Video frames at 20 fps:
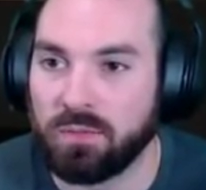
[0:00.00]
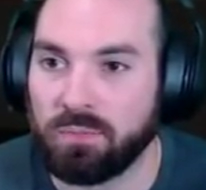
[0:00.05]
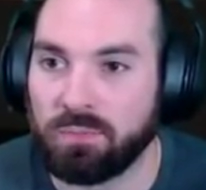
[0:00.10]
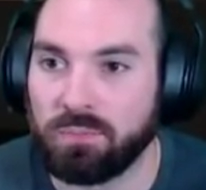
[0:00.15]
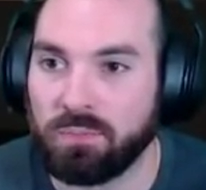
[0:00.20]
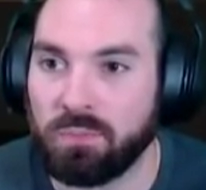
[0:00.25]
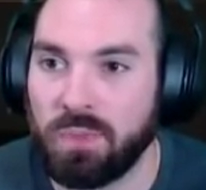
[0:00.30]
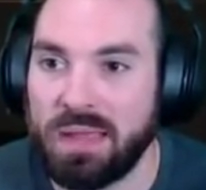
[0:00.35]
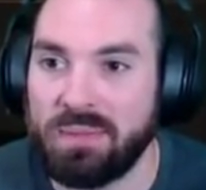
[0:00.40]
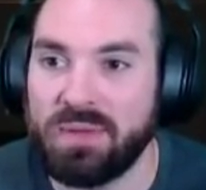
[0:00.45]

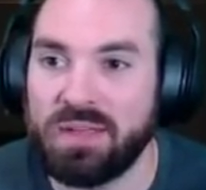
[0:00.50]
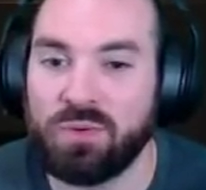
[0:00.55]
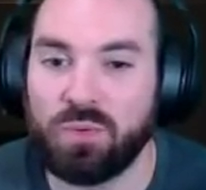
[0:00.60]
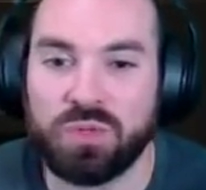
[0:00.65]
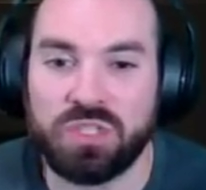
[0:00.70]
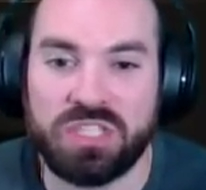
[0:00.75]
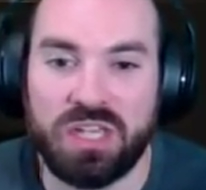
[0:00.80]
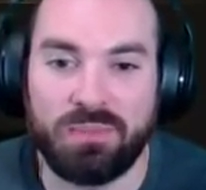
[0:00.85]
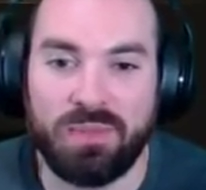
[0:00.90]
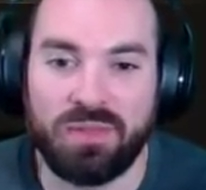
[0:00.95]
Maybe it
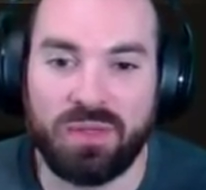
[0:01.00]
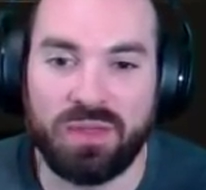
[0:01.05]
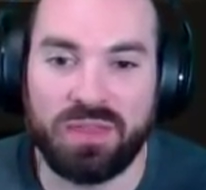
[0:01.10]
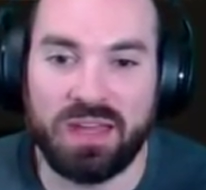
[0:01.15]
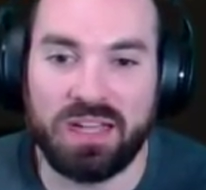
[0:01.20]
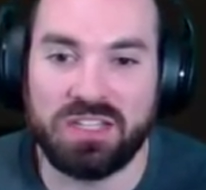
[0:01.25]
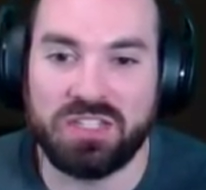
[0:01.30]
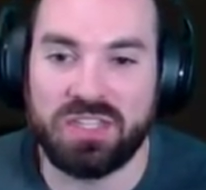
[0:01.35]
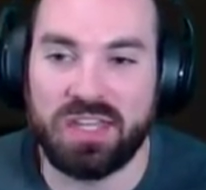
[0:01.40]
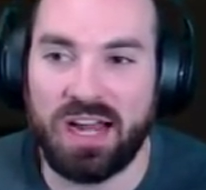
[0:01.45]
was some of the
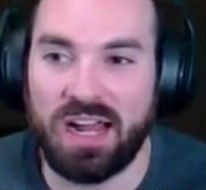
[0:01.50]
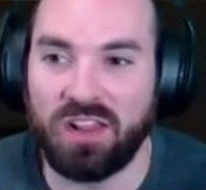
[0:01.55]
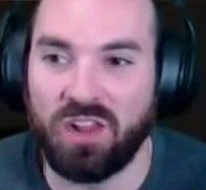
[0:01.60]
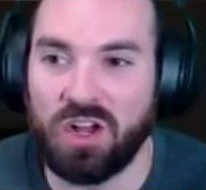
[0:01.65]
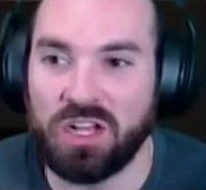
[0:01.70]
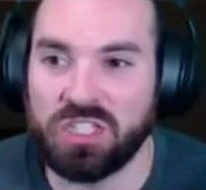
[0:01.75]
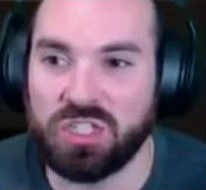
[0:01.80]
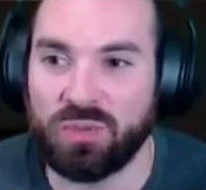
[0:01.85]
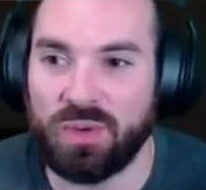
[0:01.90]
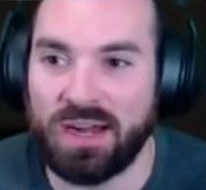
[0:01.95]
things that I
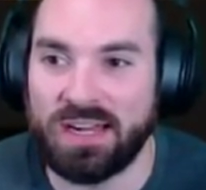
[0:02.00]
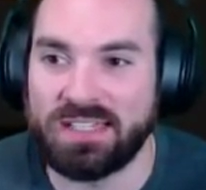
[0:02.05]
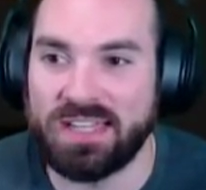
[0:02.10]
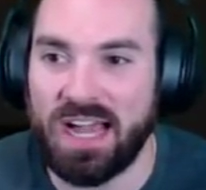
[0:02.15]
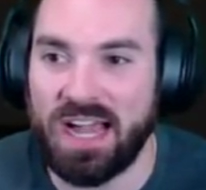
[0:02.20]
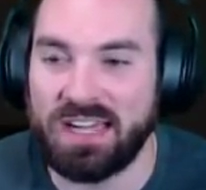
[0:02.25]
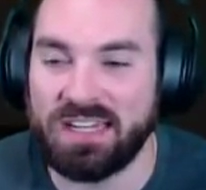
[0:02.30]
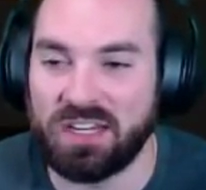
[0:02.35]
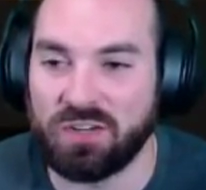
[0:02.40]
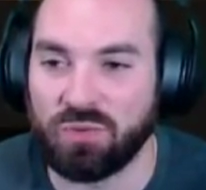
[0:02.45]
lost when I died and it